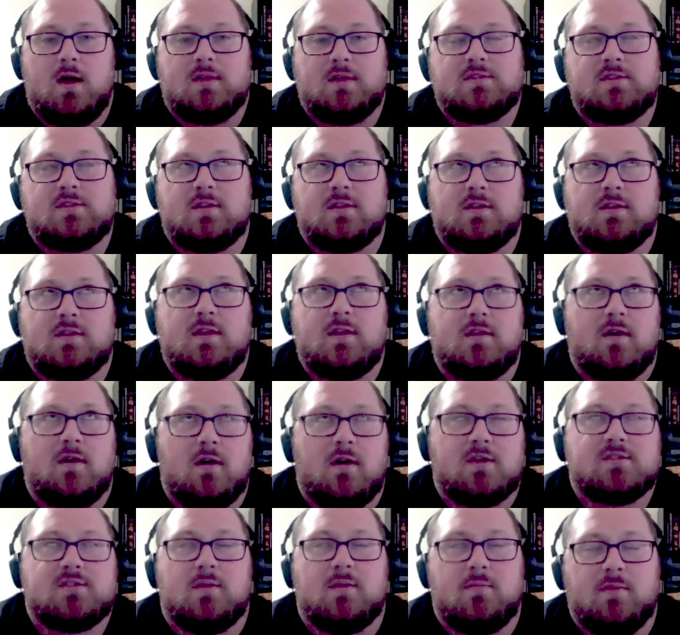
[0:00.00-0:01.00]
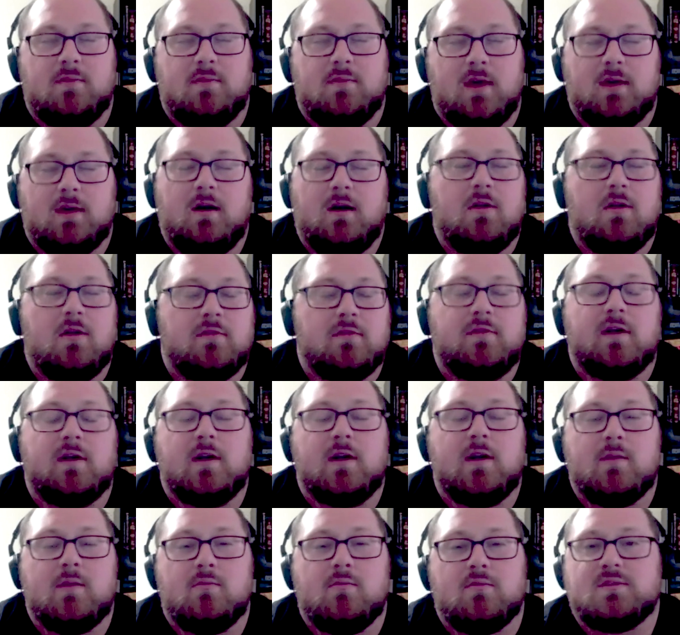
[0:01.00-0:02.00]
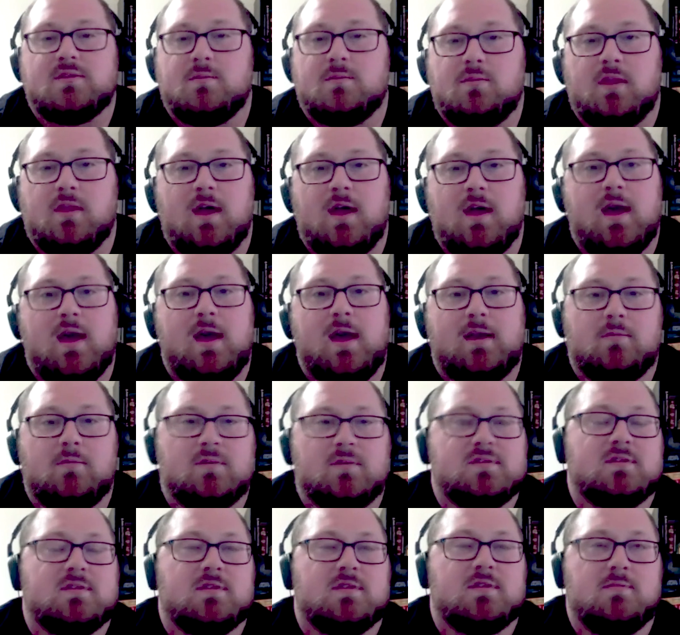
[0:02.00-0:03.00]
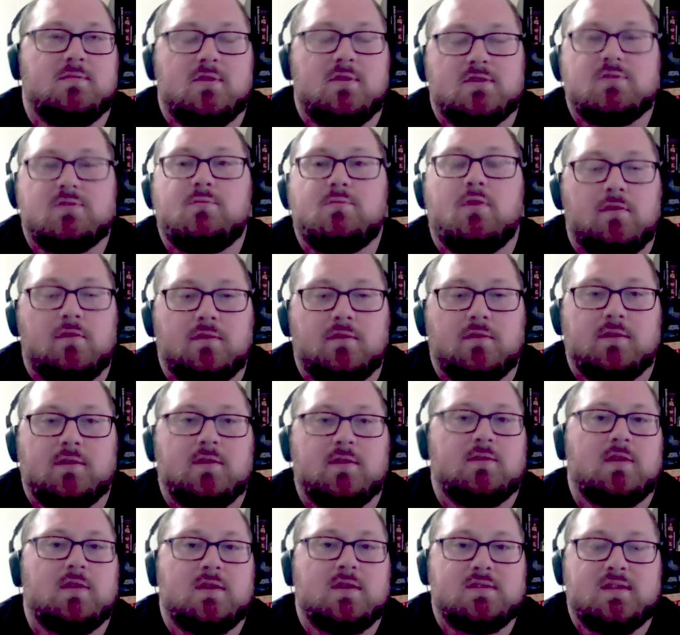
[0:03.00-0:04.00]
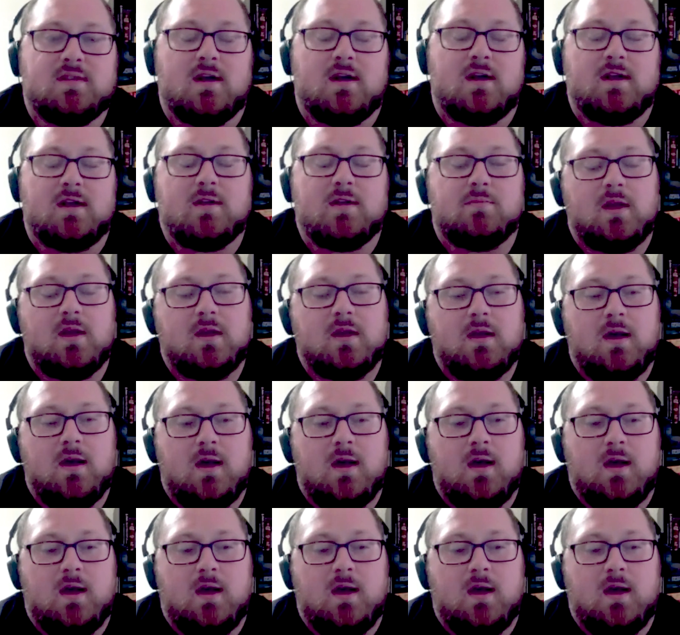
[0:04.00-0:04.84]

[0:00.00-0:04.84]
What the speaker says: And certainly there are some like other variables at play, and it wasn't the most perfectly done study, but